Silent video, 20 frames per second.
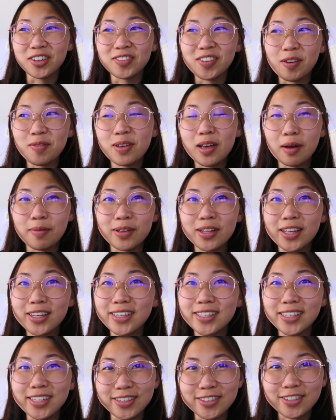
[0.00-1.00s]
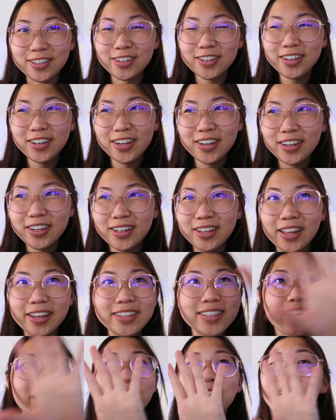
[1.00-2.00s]
for about becoming like a teacher,
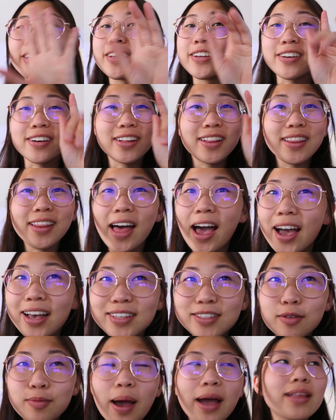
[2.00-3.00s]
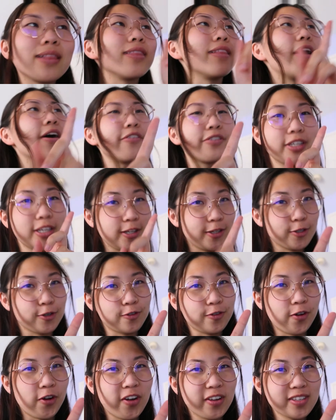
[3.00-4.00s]
like decorating your classroom. I love teacher
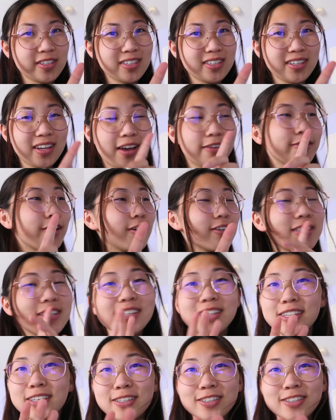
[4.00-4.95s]
fonts. Have y'all seen